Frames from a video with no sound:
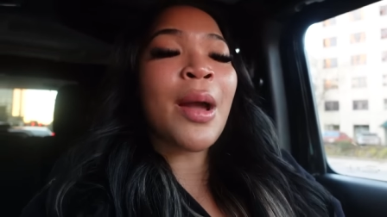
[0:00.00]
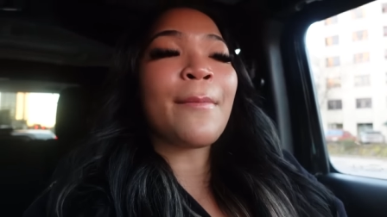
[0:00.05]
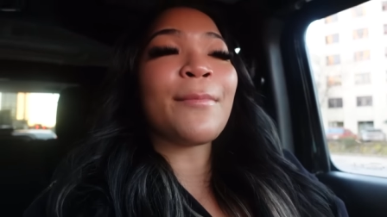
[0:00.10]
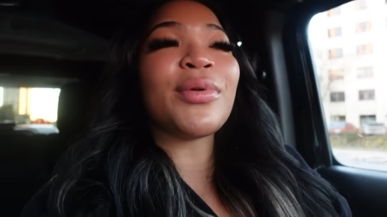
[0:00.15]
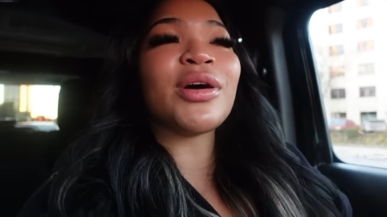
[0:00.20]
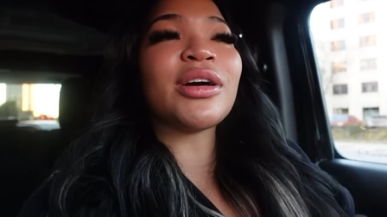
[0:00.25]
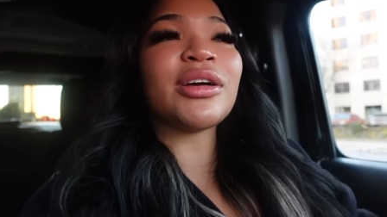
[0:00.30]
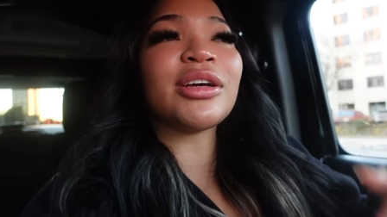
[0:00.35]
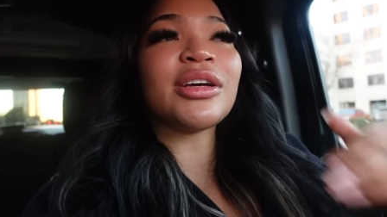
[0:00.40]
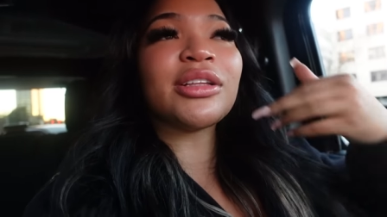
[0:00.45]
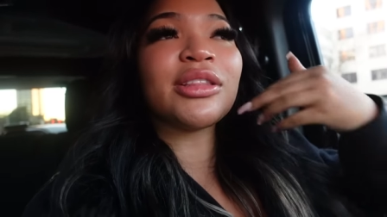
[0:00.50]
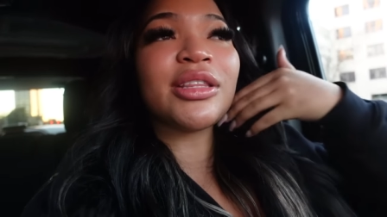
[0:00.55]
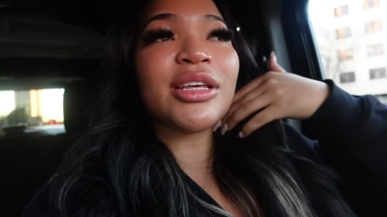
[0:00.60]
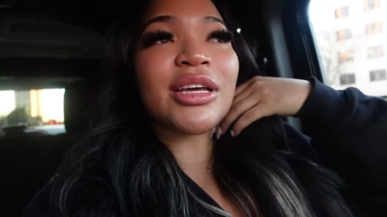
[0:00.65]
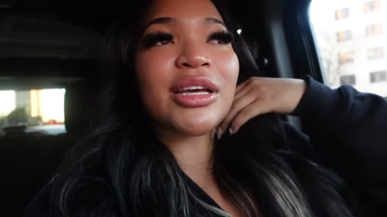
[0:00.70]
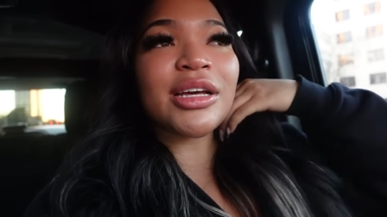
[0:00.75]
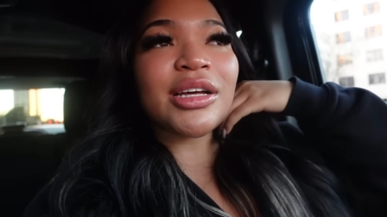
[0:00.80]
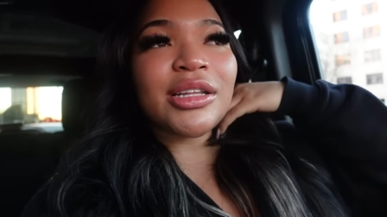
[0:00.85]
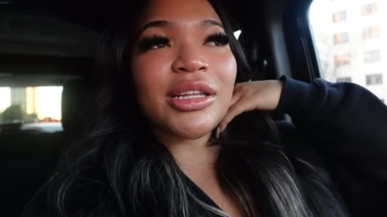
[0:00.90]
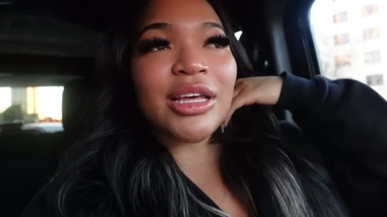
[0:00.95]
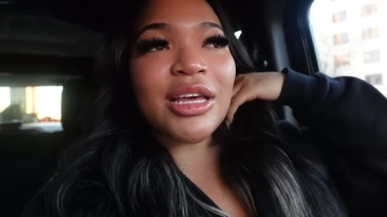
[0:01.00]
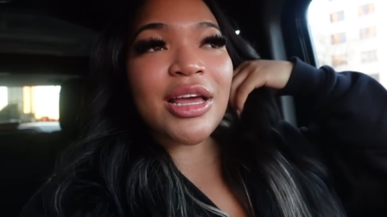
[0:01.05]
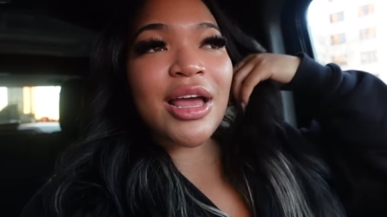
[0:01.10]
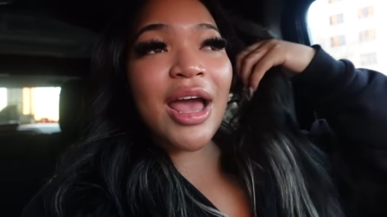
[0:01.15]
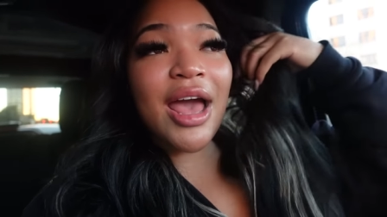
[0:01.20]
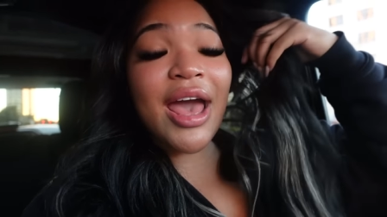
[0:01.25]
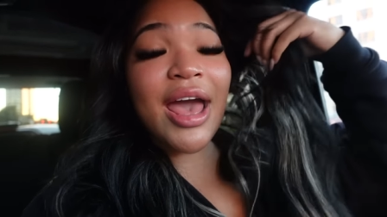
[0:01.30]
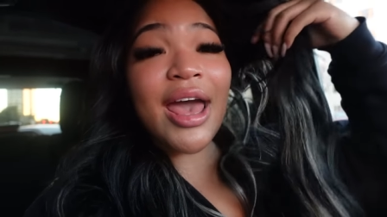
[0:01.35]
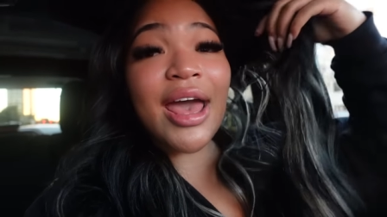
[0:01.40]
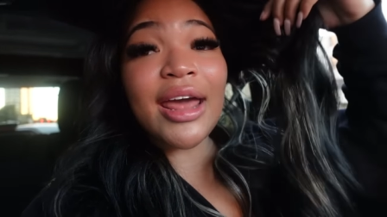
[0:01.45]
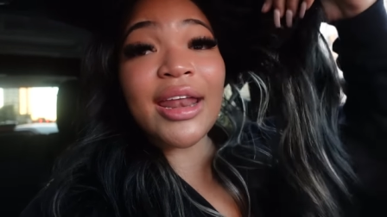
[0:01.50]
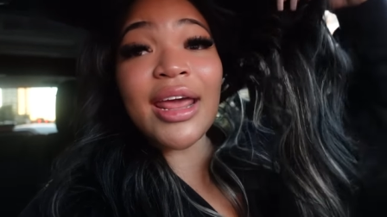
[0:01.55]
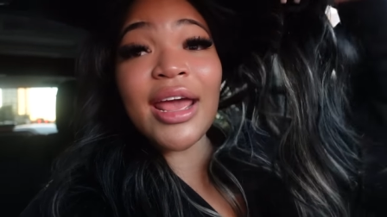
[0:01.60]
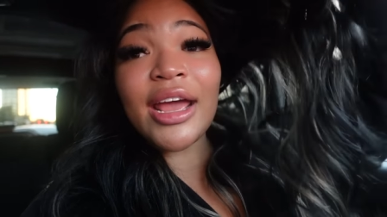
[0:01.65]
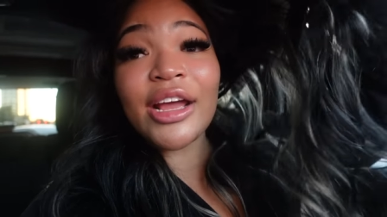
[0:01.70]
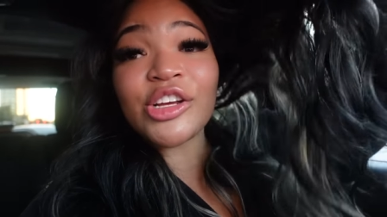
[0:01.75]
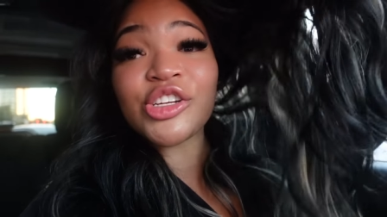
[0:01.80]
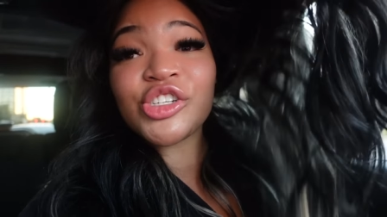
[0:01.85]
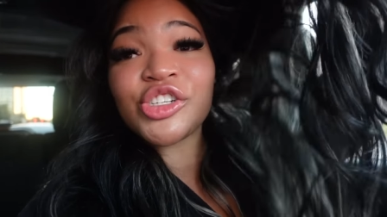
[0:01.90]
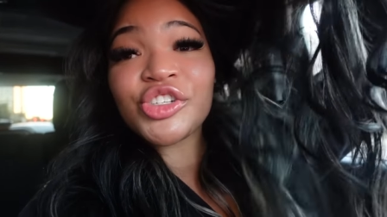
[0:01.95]
but good thing Kalia had
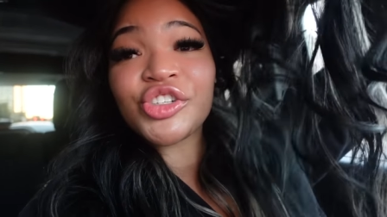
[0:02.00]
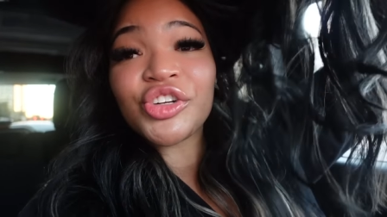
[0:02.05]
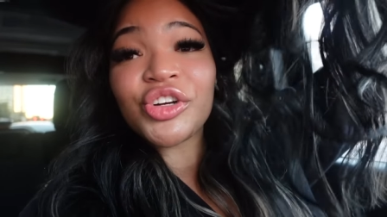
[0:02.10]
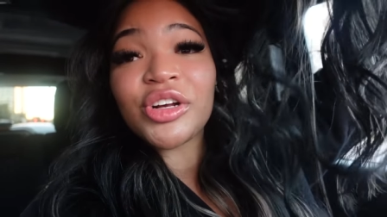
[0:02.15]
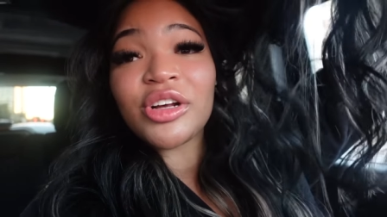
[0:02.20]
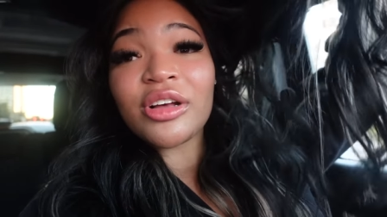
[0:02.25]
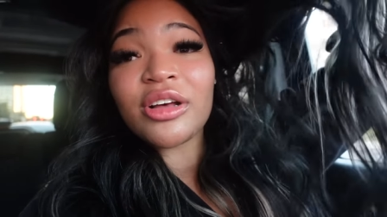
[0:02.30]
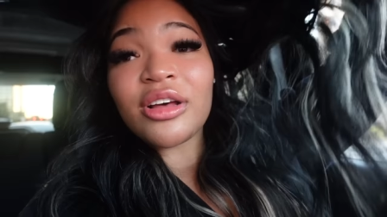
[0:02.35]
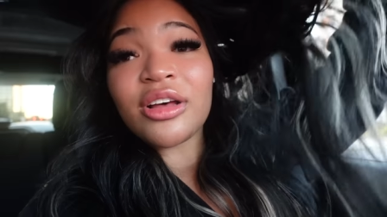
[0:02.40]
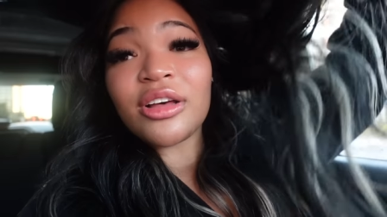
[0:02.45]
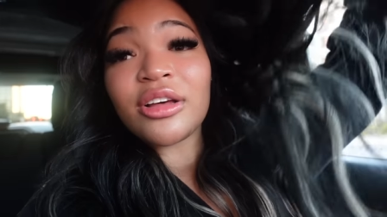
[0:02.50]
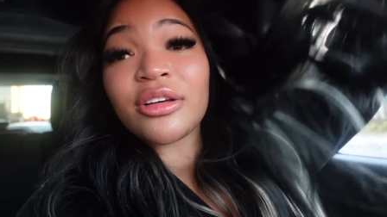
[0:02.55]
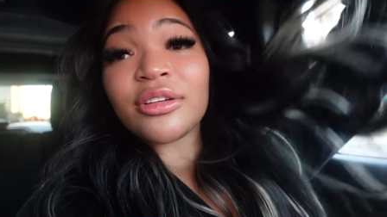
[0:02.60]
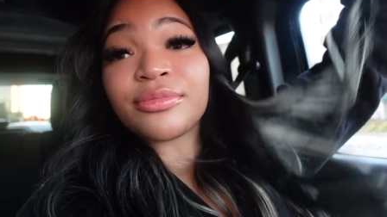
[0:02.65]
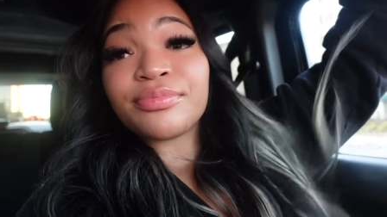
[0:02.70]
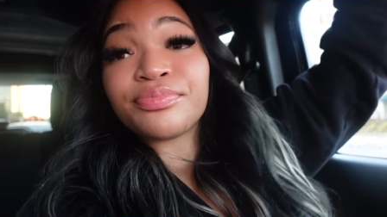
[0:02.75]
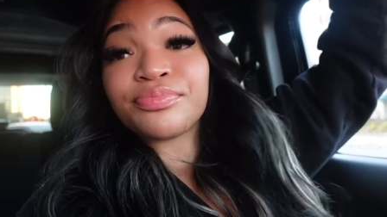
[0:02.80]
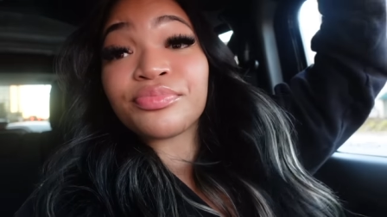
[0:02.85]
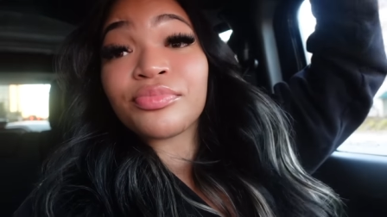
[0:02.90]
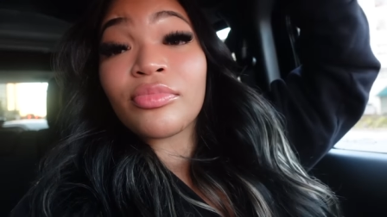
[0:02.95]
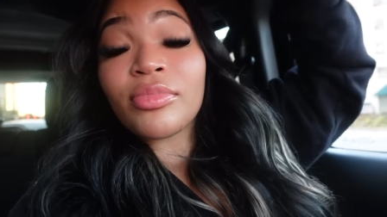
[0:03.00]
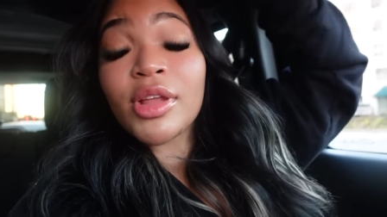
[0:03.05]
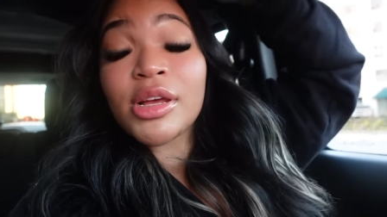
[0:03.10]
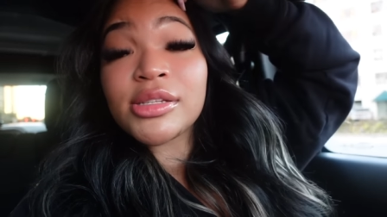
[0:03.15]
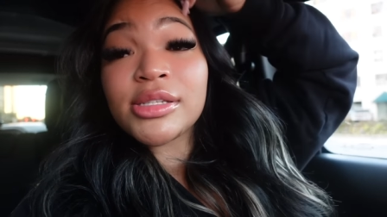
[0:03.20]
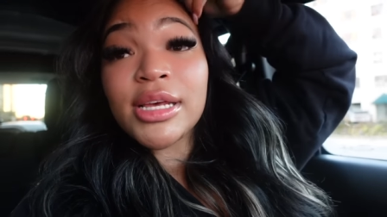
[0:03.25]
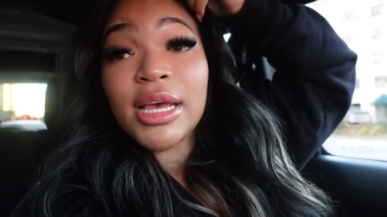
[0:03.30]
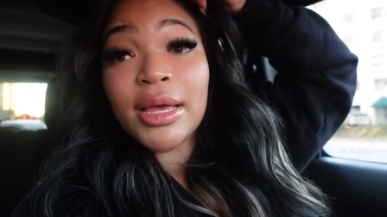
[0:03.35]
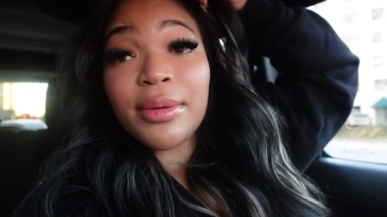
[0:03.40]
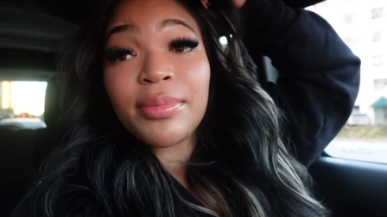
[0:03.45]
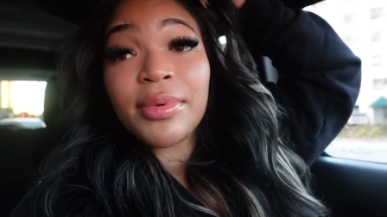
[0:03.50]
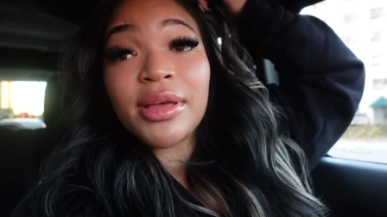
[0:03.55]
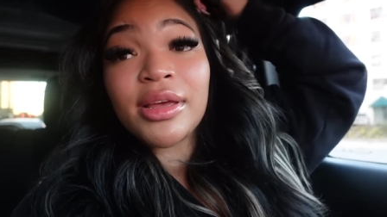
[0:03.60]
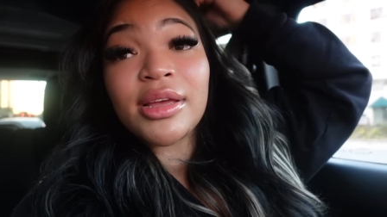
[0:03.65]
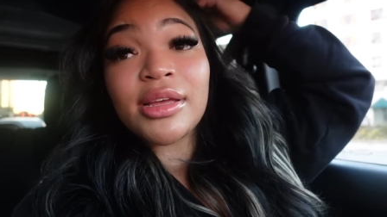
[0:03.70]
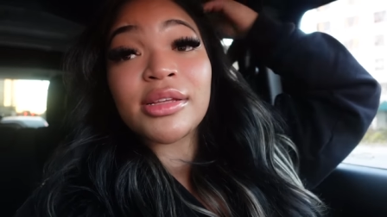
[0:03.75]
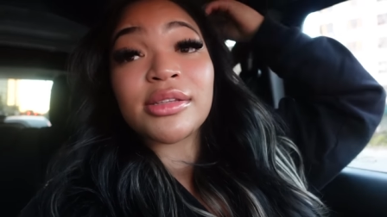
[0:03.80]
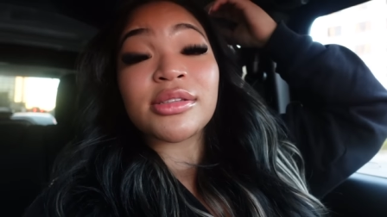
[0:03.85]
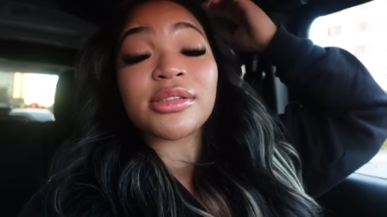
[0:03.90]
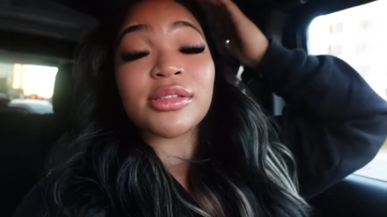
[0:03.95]
extra tape
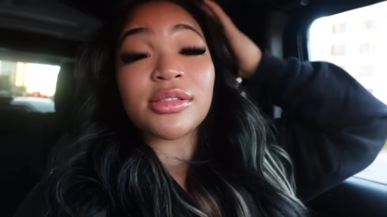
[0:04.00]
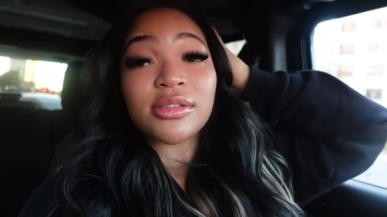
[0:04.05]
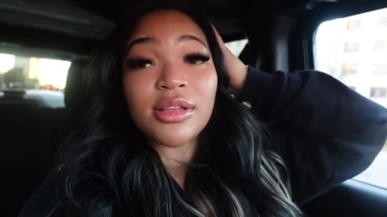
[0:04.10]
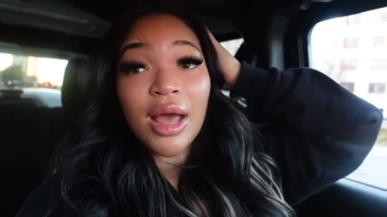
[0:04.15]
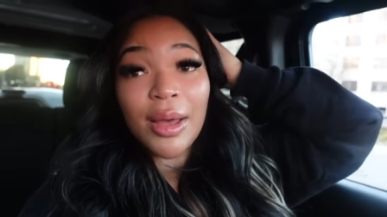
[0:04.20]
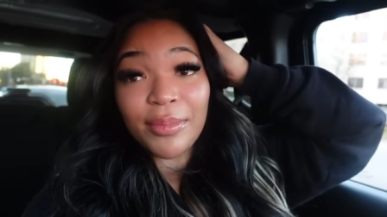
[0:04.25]
ins.